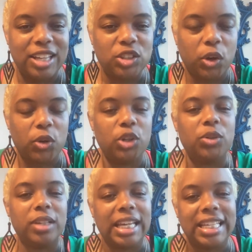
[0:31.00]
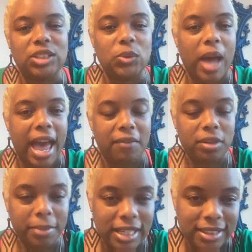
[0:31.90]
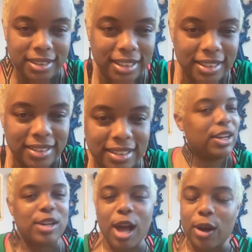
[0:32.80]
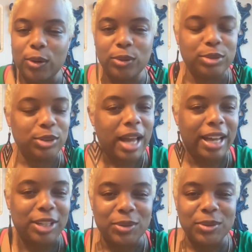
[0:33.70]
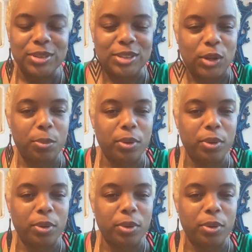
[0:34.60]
So you need to have a business. No, do not use a sole